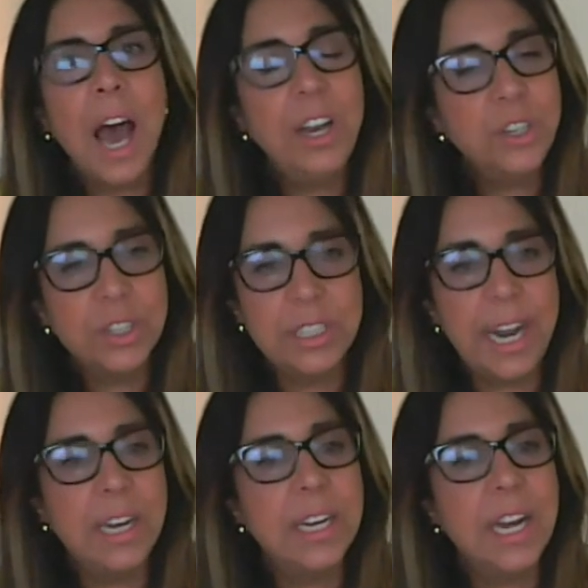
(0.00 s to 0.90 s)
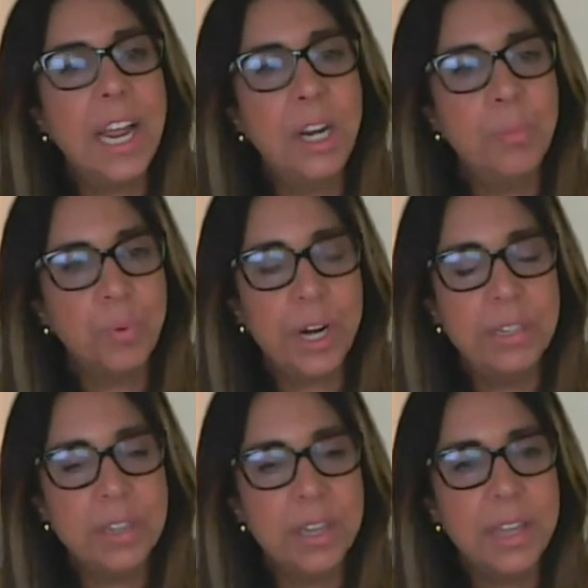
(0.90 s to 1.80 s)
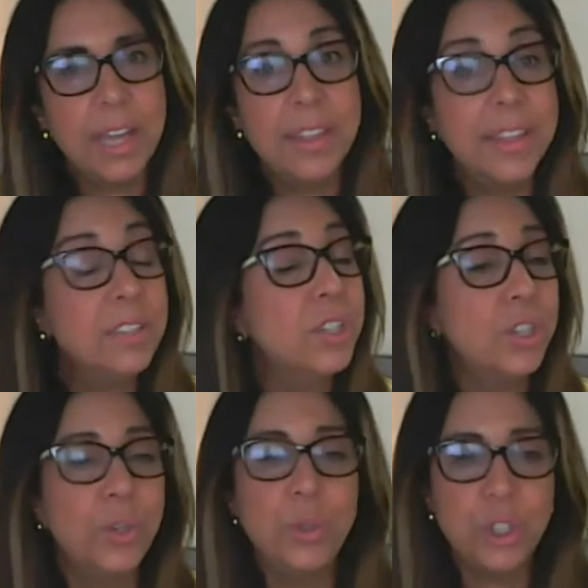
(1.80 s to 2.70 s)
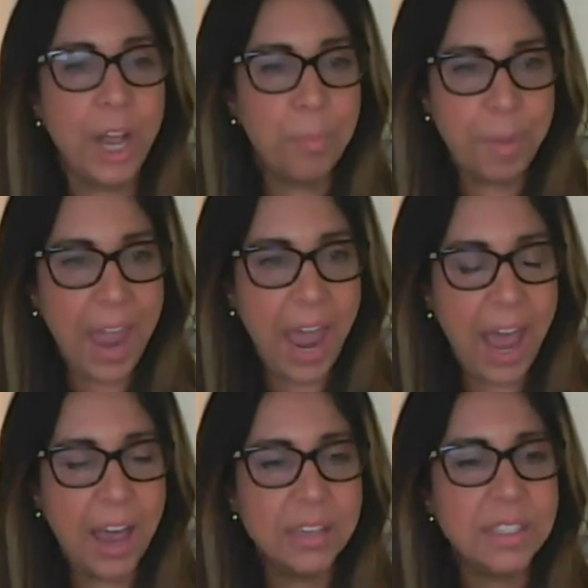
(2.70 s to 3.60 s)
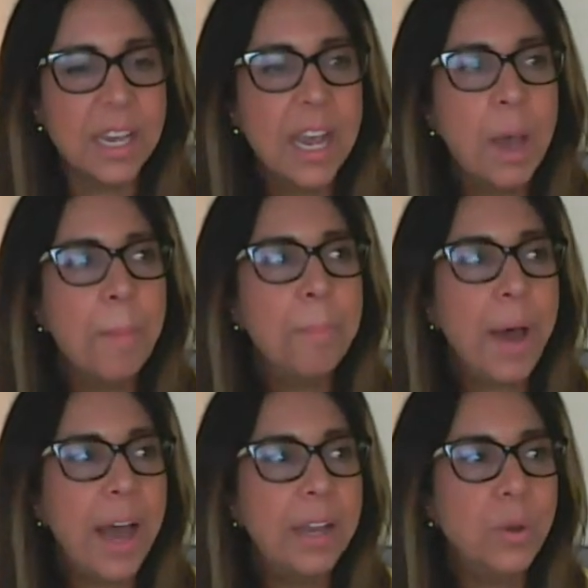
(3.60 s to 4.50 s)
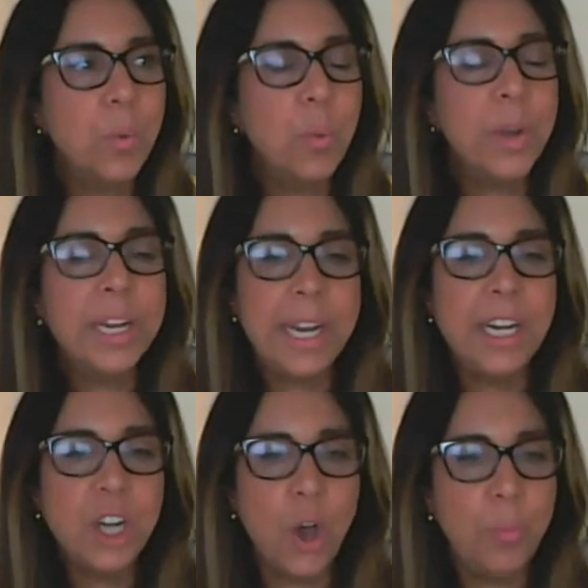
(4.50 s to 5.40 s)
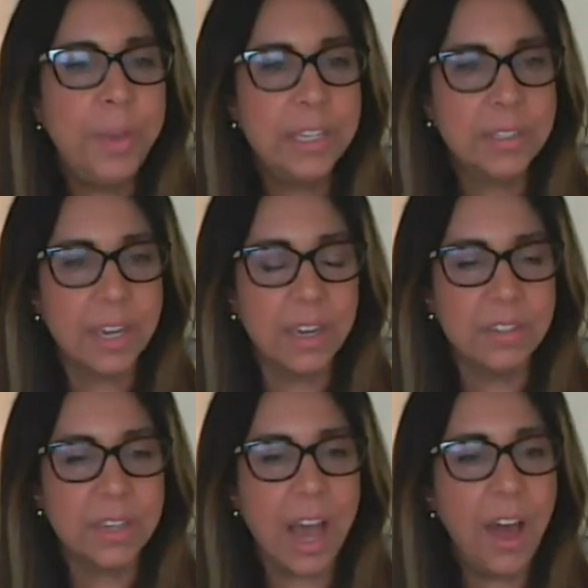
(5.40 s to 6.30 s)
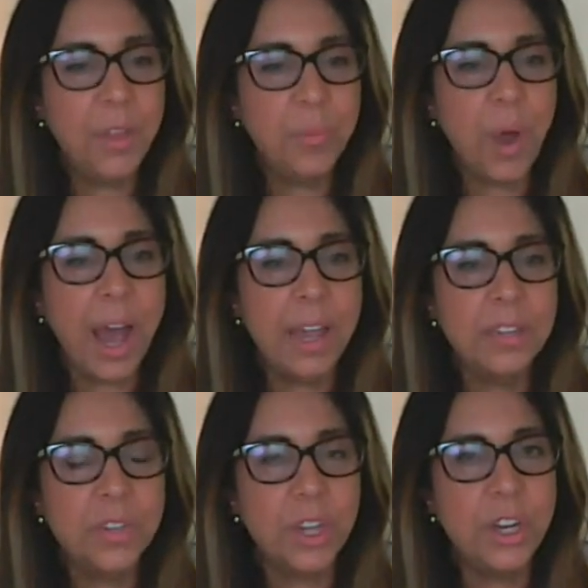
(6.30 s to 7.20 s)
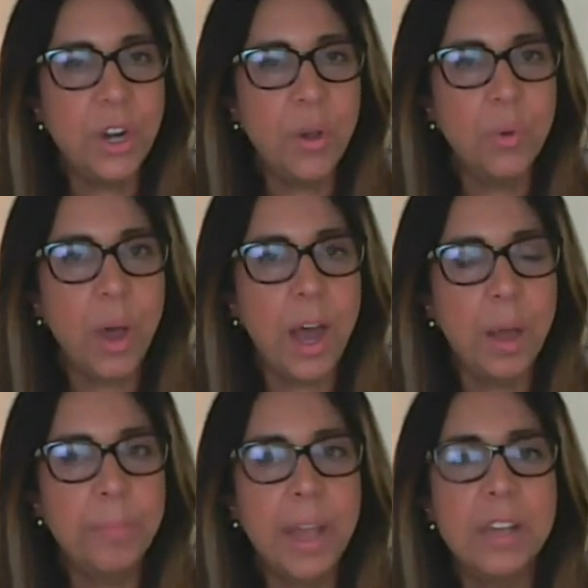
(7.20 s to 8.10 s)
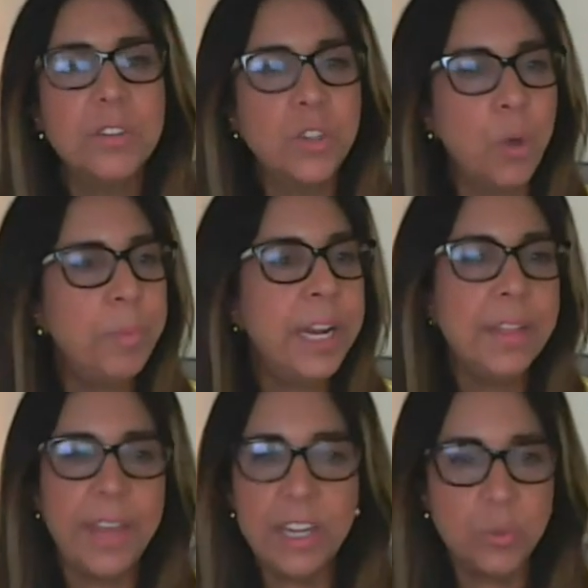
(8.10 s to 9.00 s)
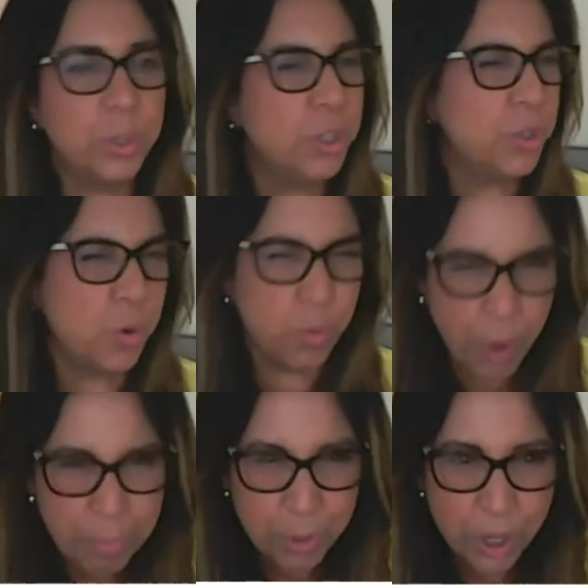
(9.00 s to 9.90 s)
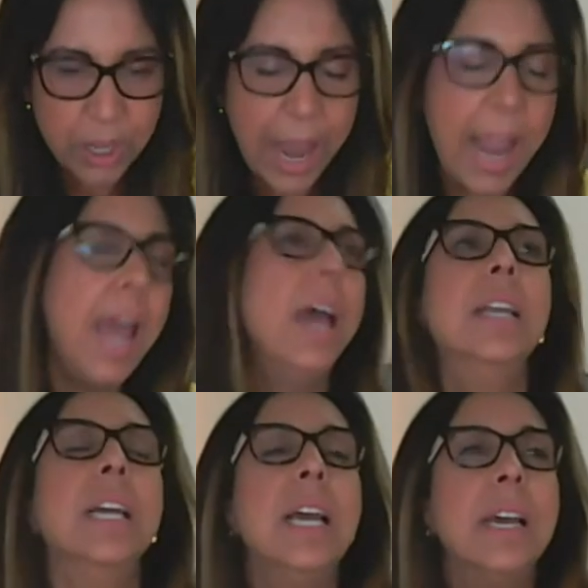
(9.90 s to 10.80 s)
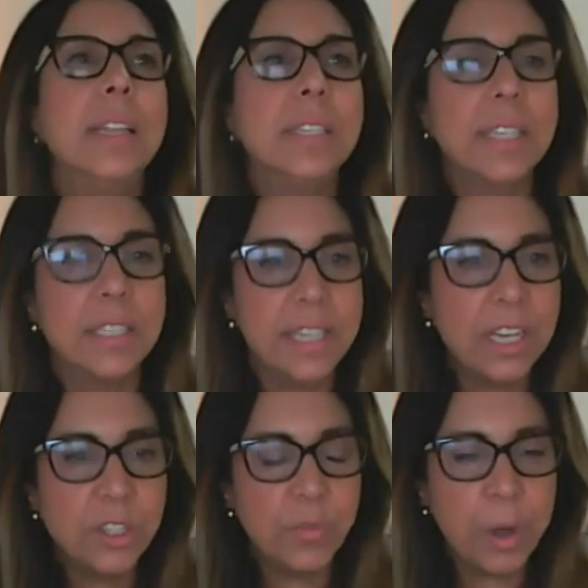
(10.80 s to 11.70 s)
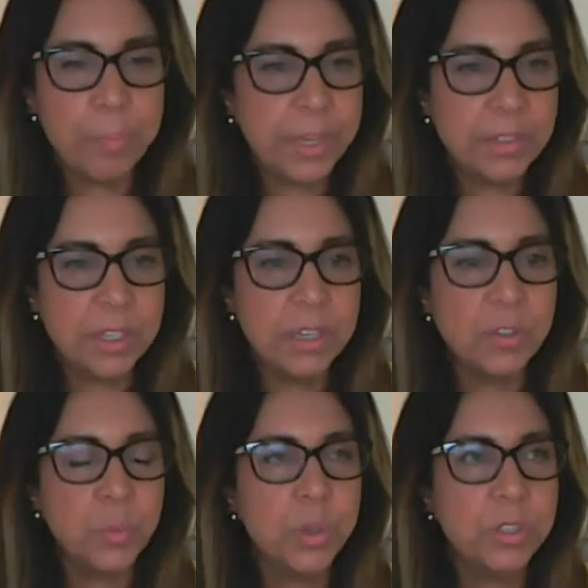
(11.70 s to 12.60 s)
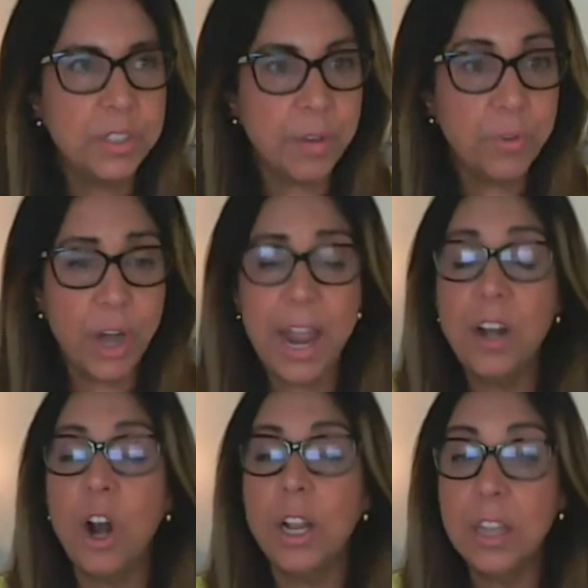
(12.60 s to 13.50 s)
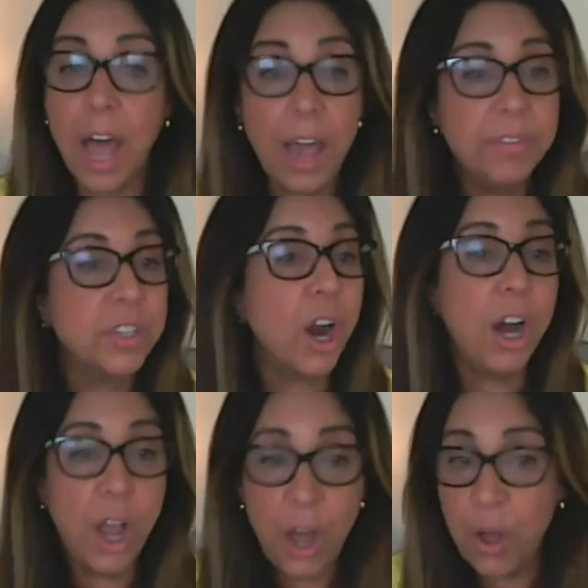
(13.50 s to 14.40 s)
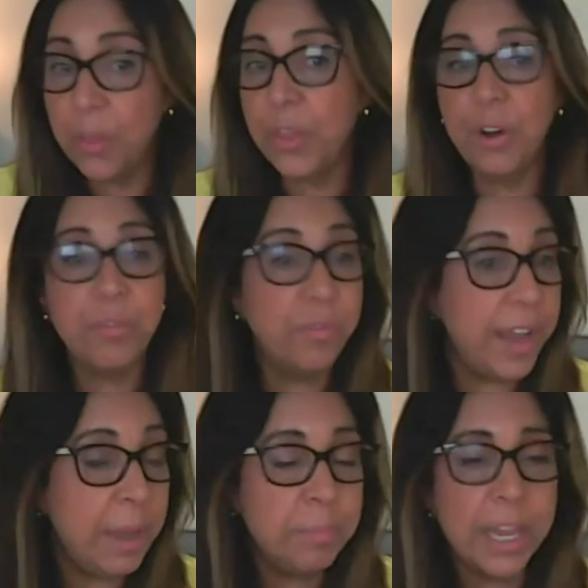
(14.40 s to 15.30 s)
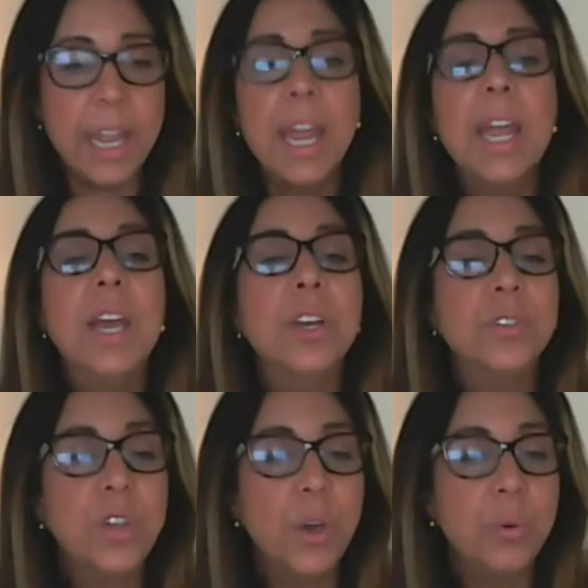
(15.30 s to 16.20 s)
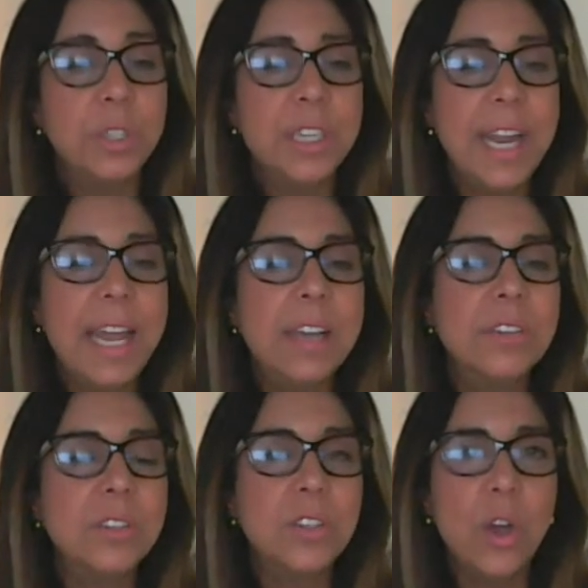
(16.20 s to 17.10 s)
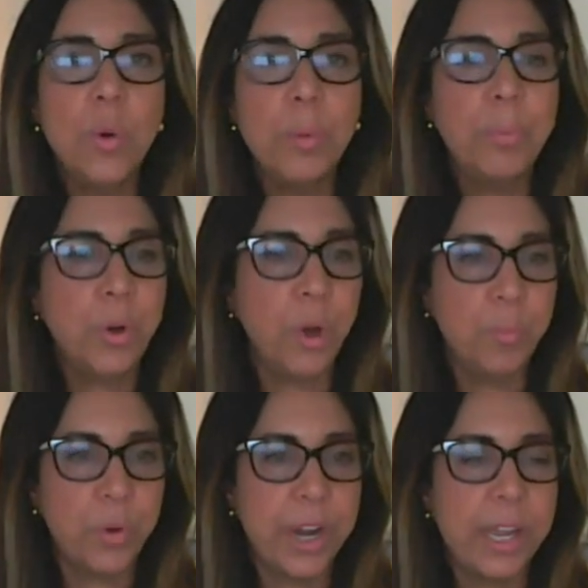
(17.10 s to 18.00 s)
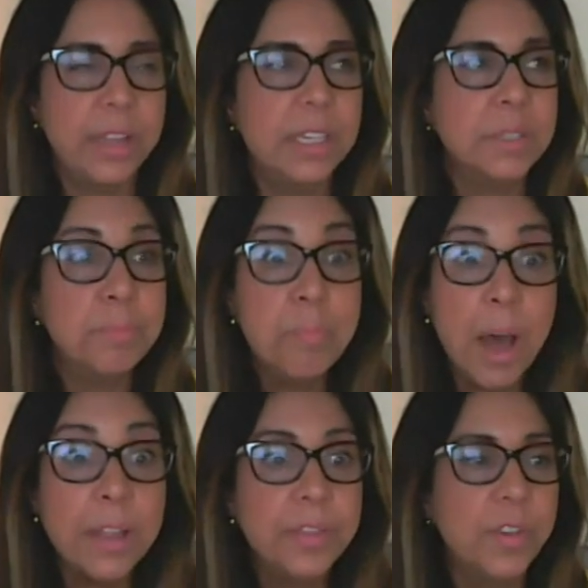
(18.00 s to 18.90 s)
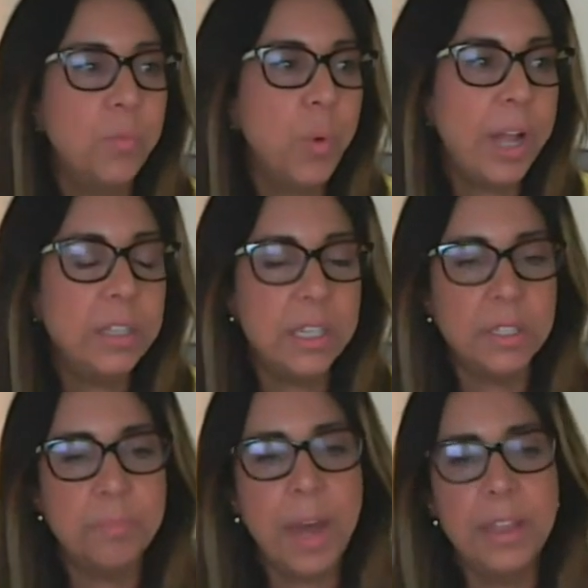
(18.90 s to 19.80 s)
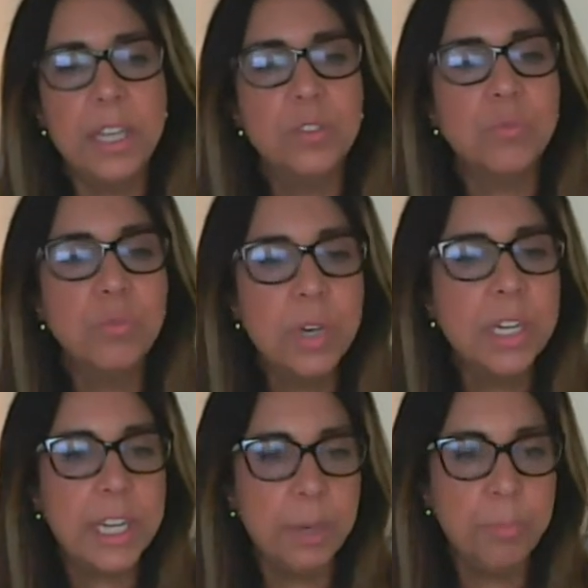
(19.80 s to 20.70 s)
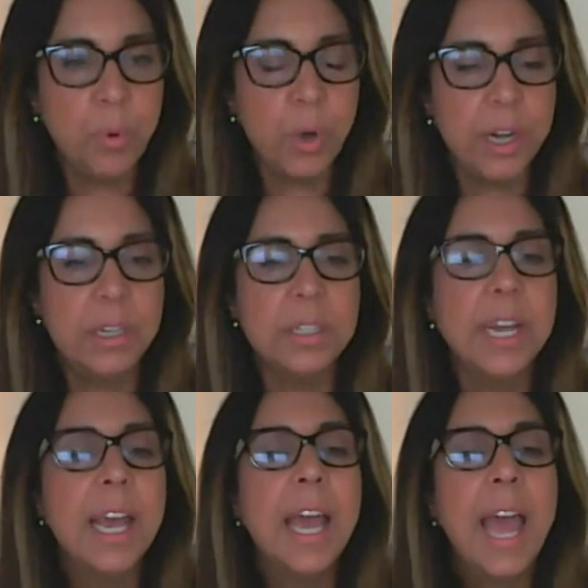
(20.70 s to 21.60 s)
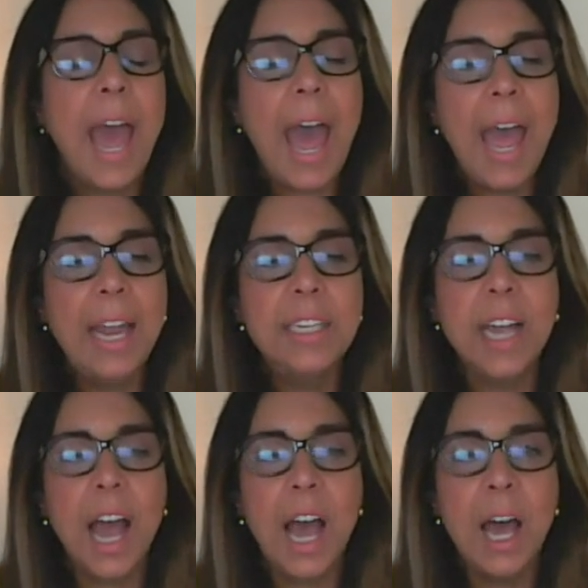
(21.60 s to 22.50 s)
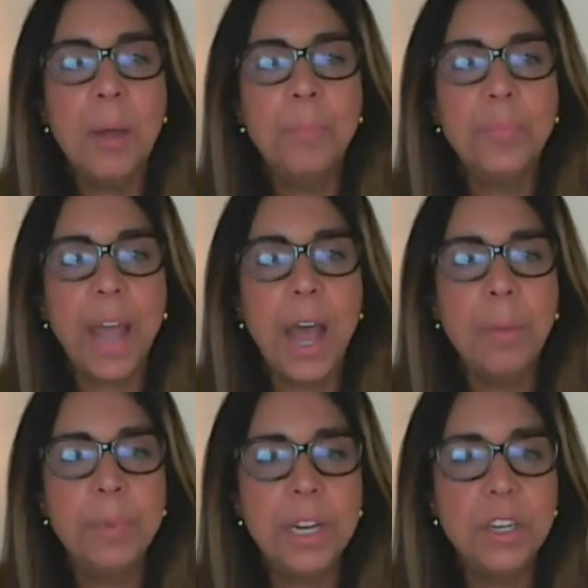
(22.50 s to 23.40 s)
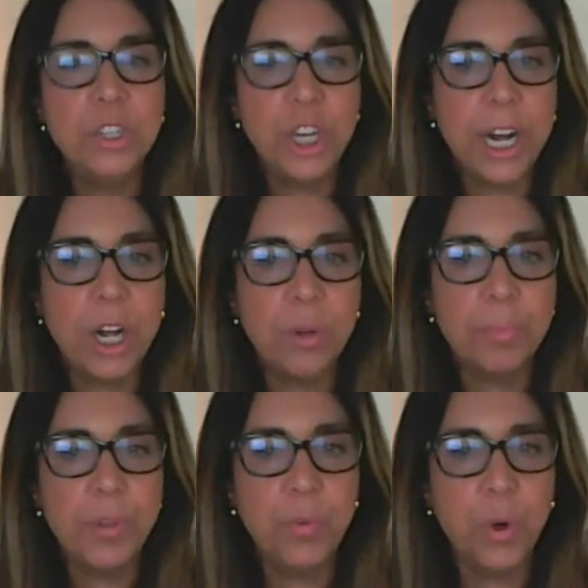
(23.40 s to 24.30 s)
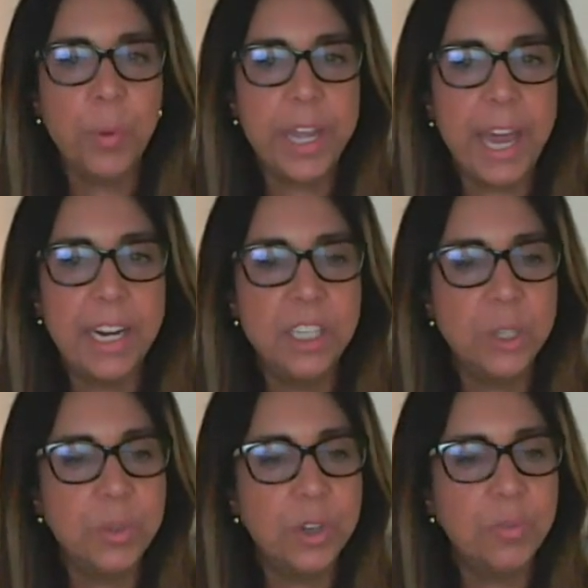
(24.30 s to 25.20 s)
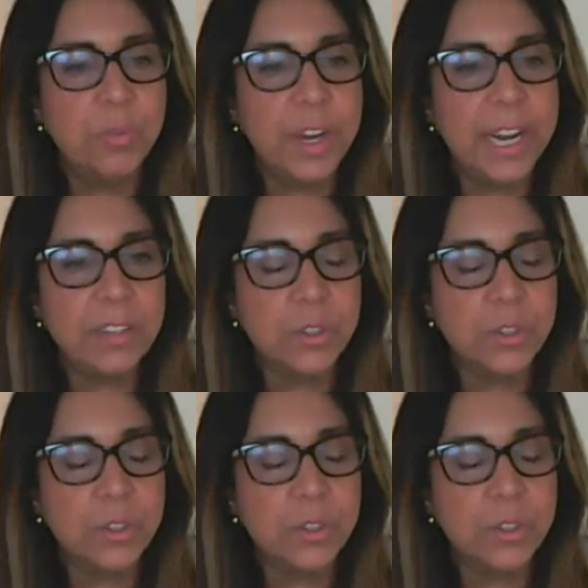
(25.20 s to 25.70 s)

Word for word: understand it and embrace it that this too shall pass but we need coping skills. Otherwise, you know, um, so many things will just crumble and the success of our business will suffer and our lives, our health, our family. So today is so appropriate. This month of Wellness Month is really important. And um, I'm going to share before we get into a little fun